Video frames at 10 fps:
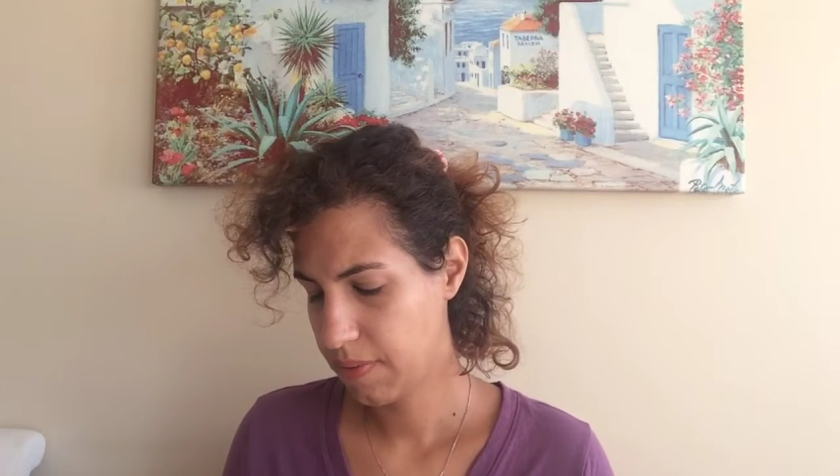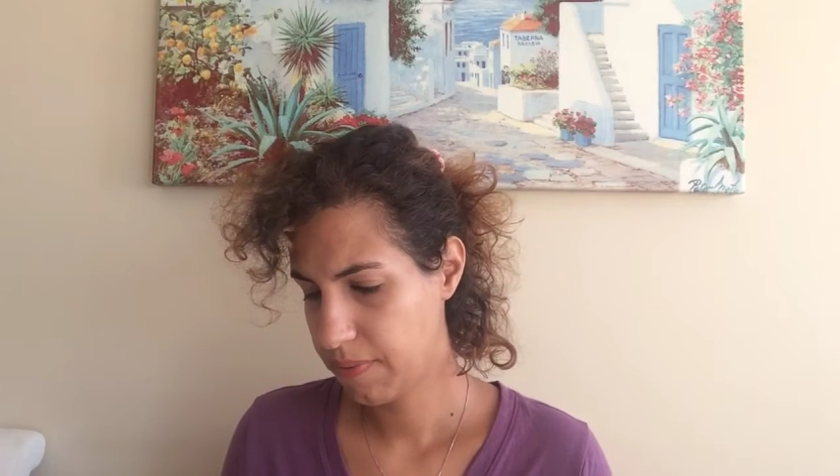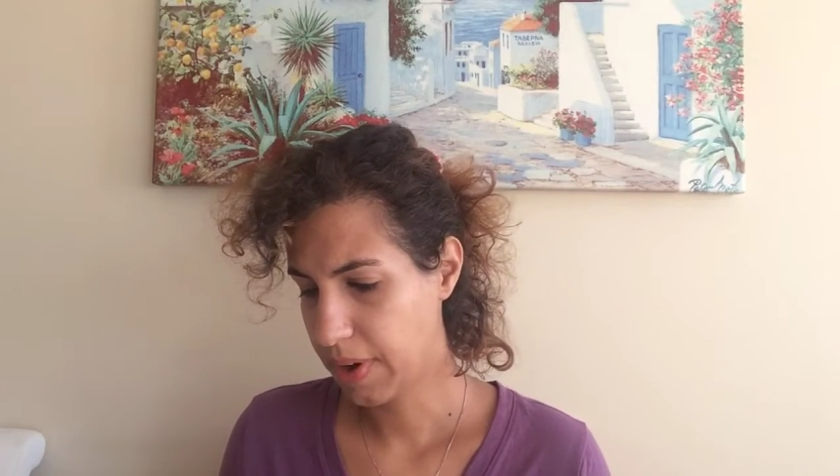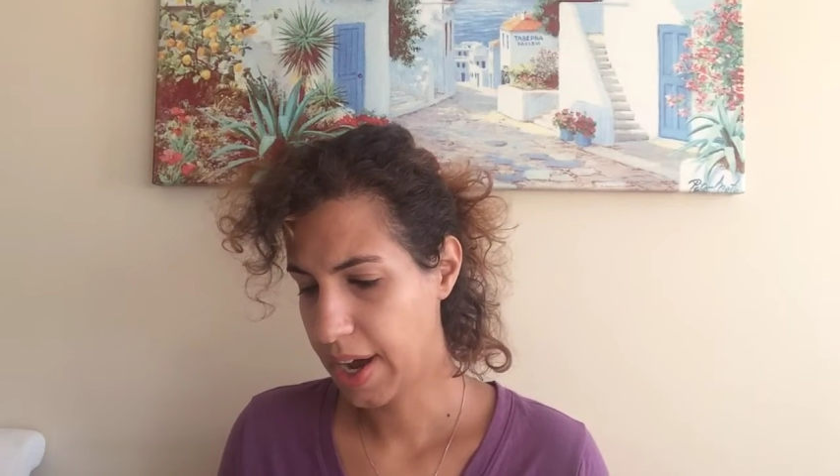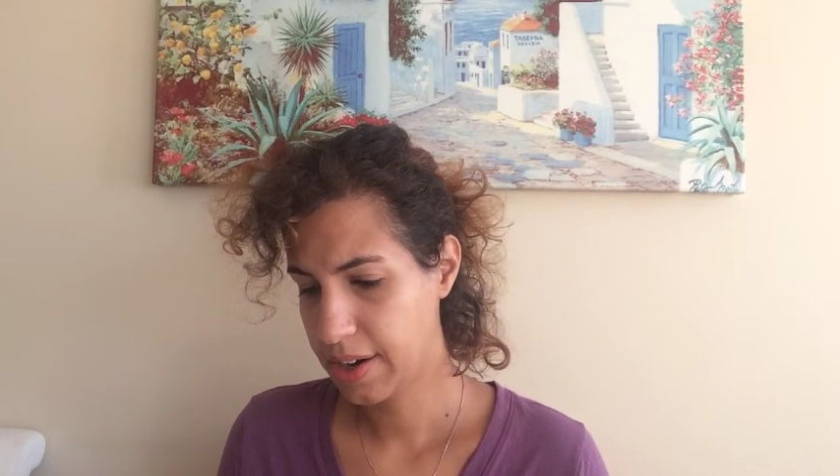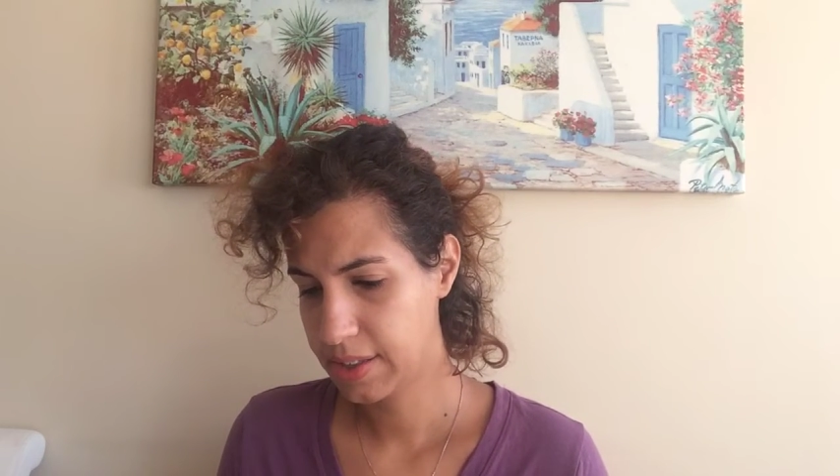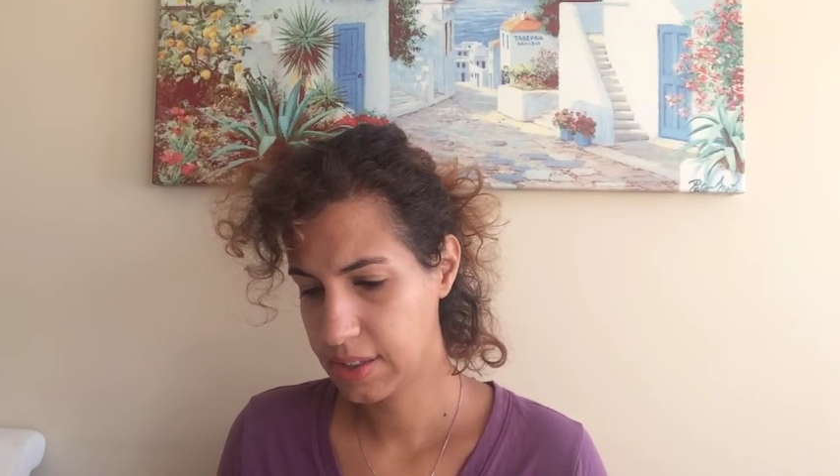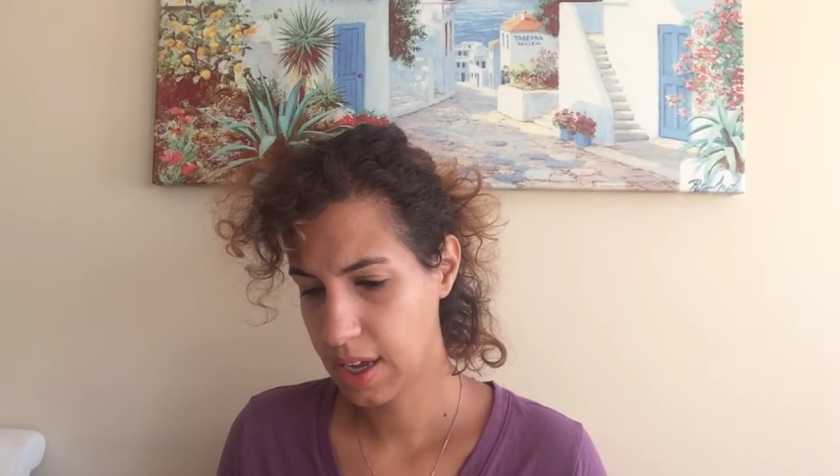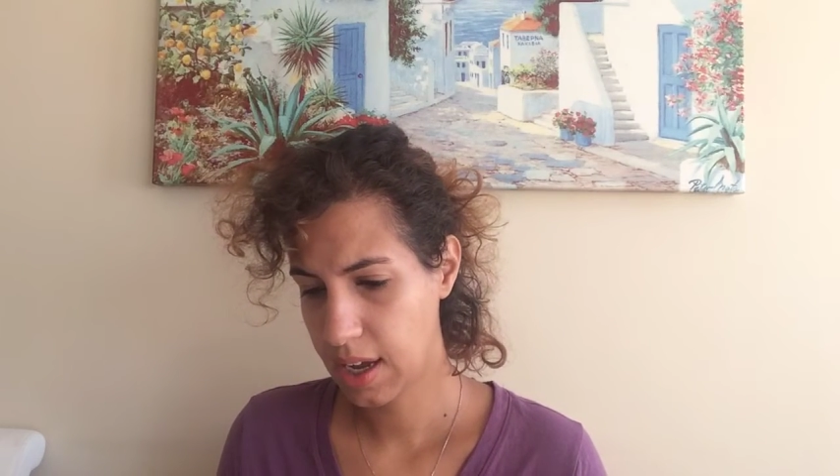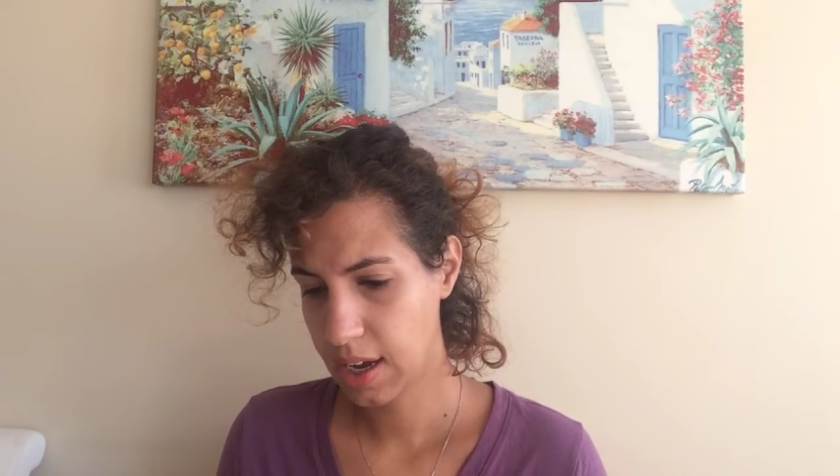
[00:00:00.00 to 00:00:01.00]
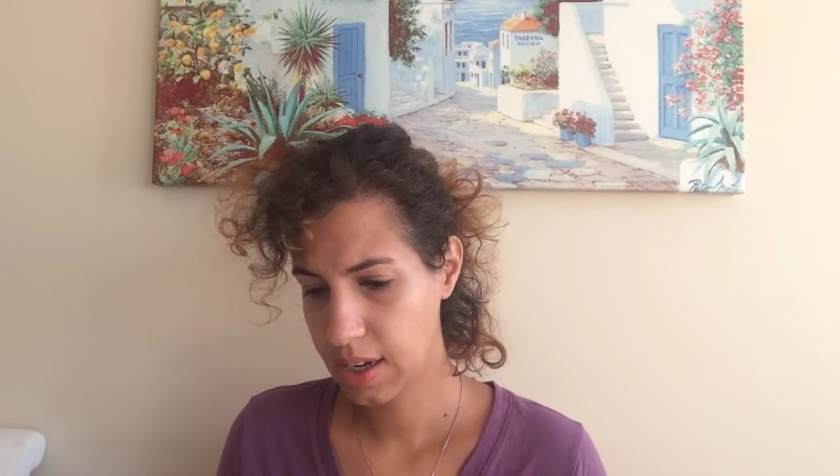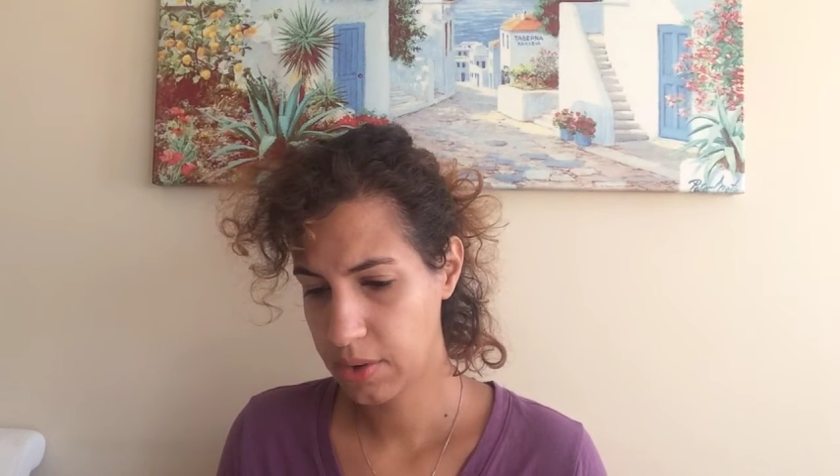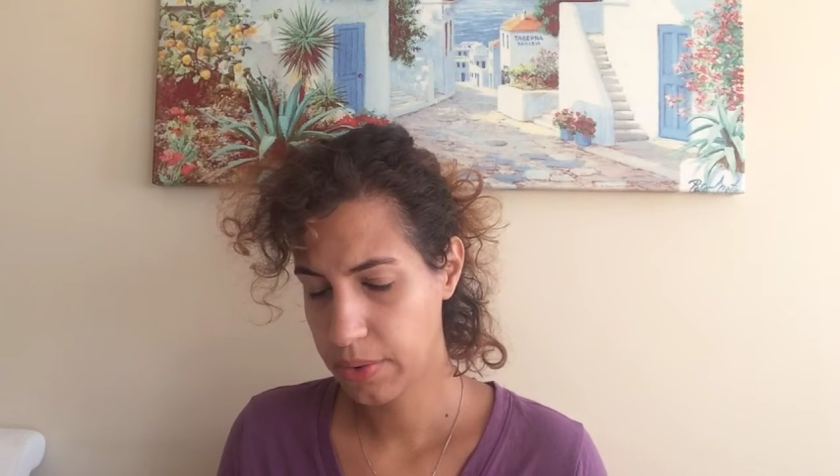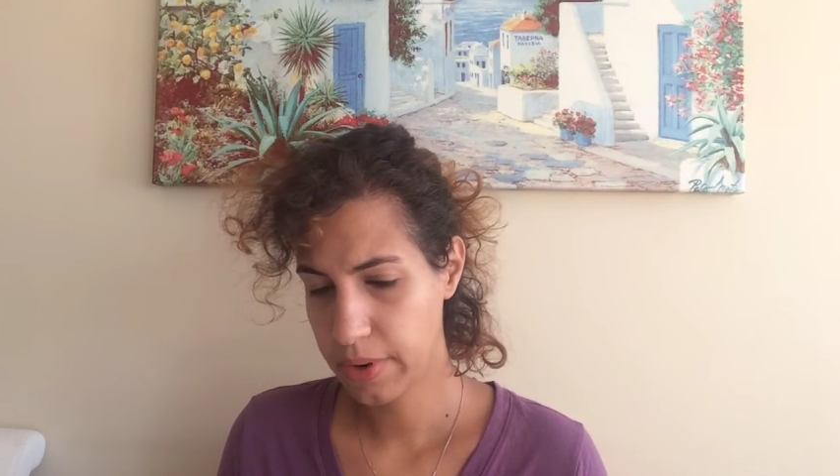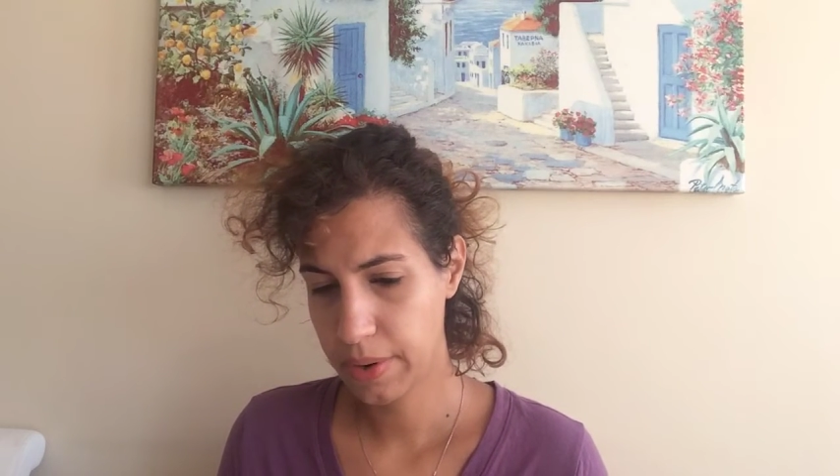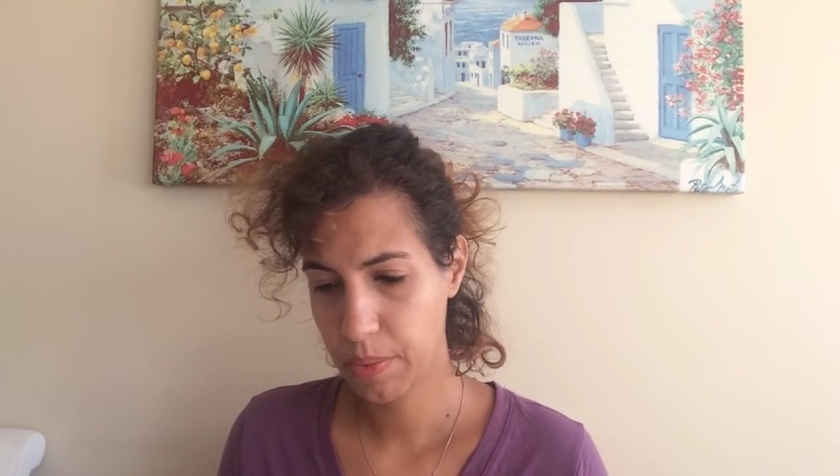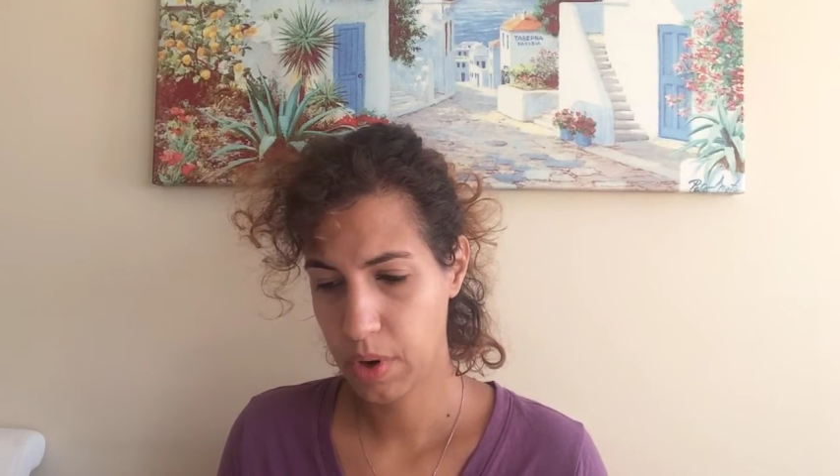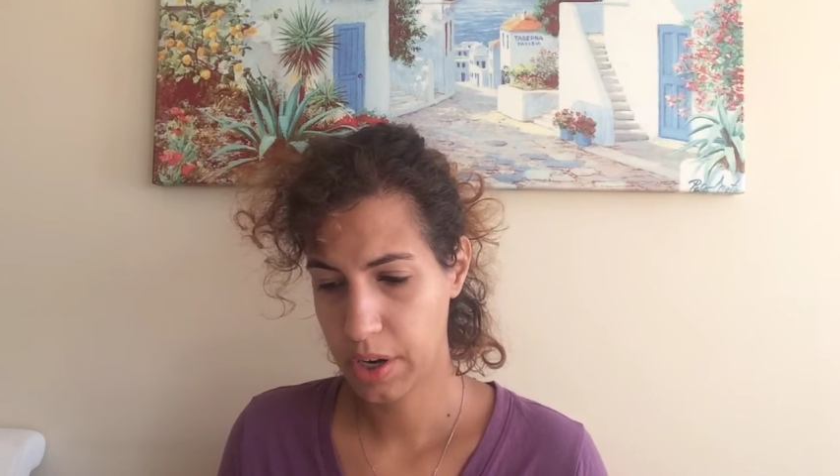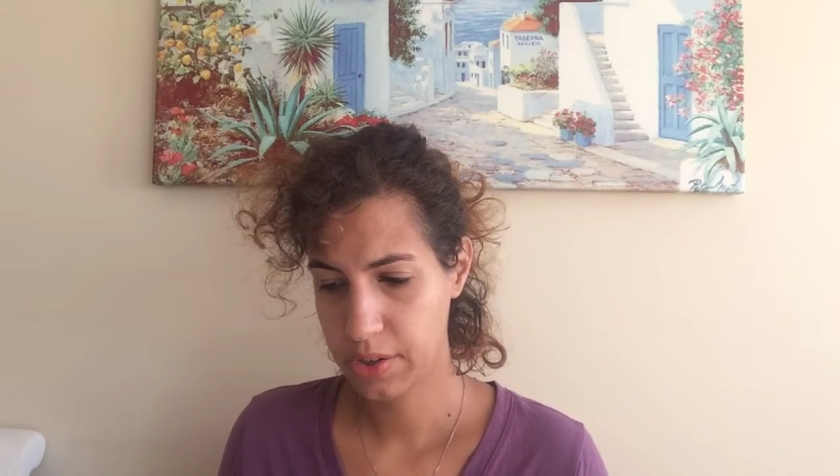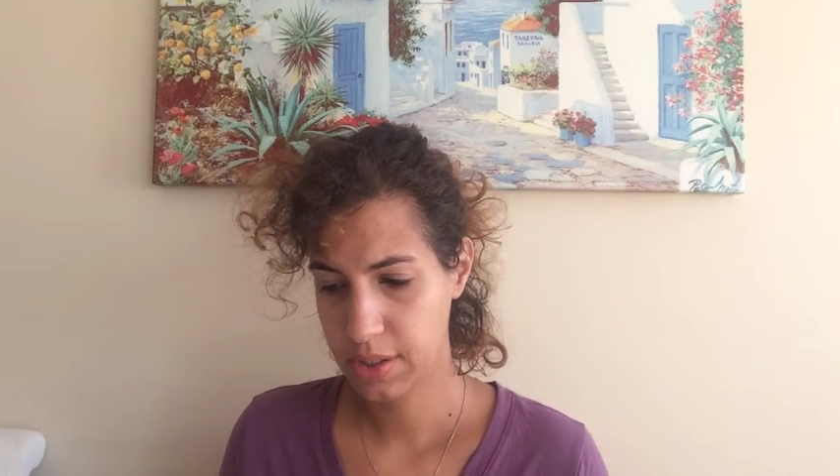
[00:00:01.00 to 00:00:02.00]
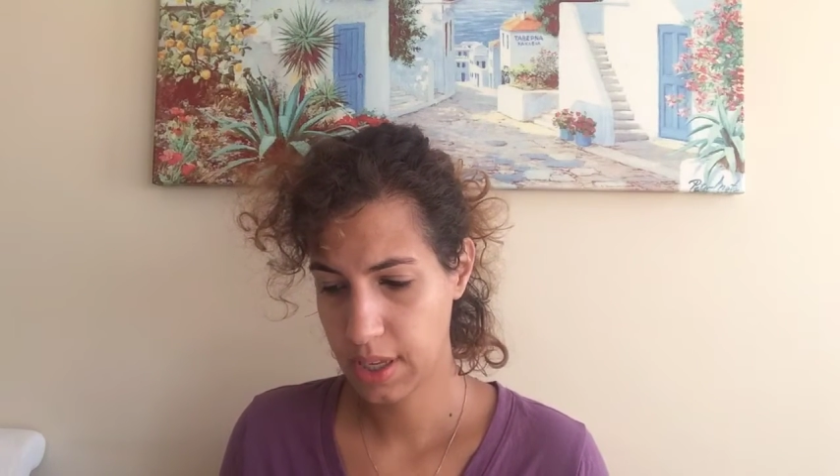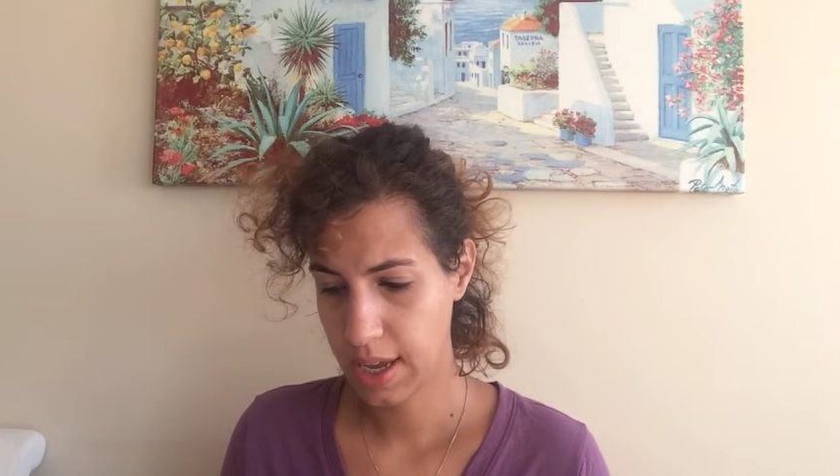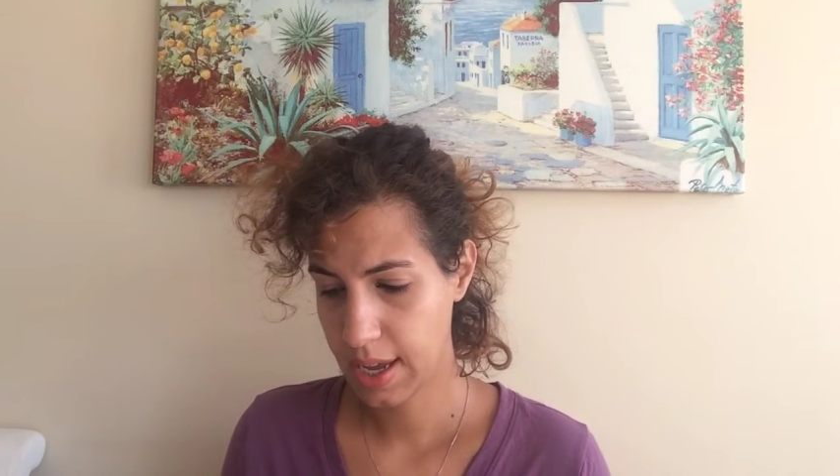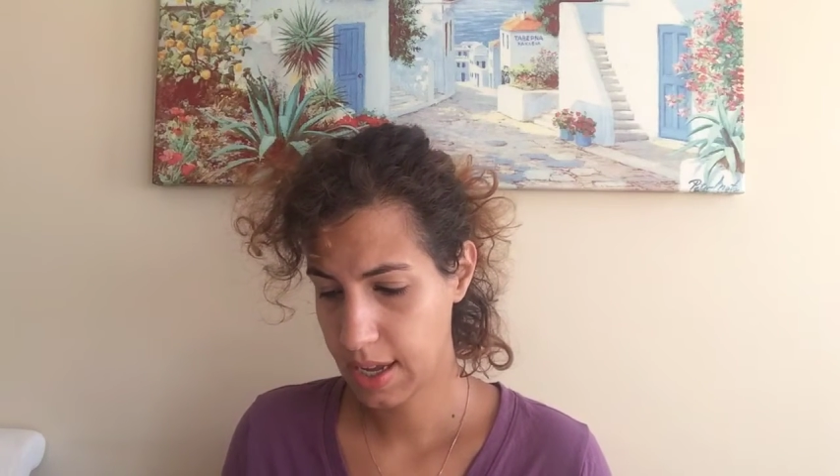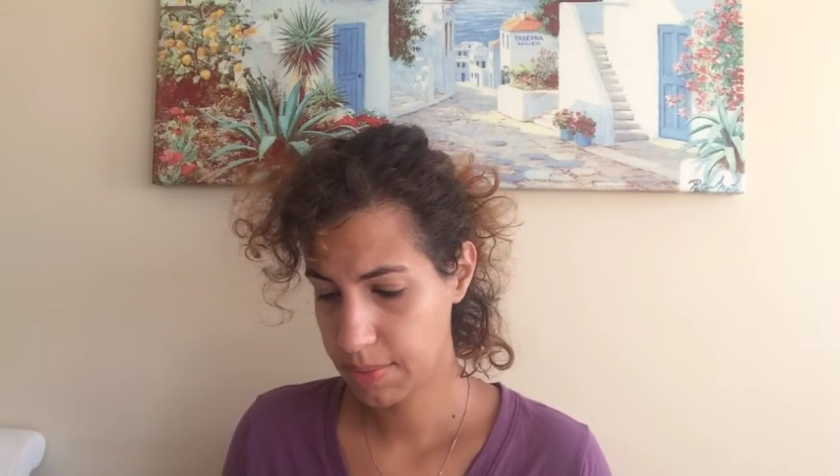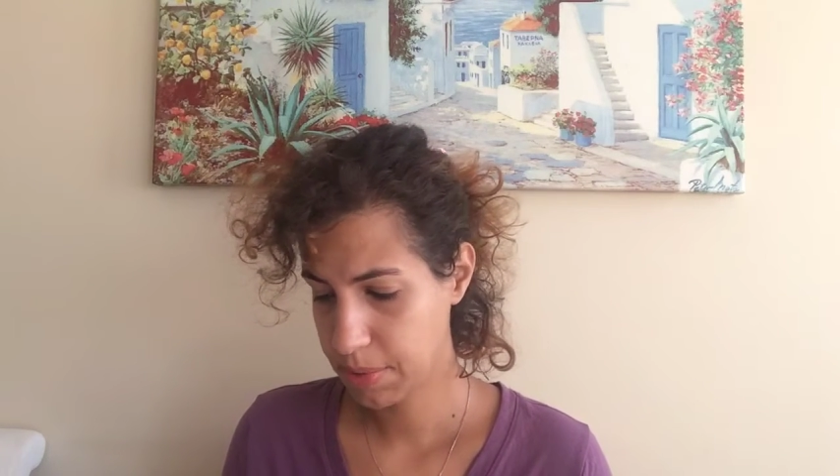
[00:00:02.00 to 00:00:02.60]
fire sign or a water sign,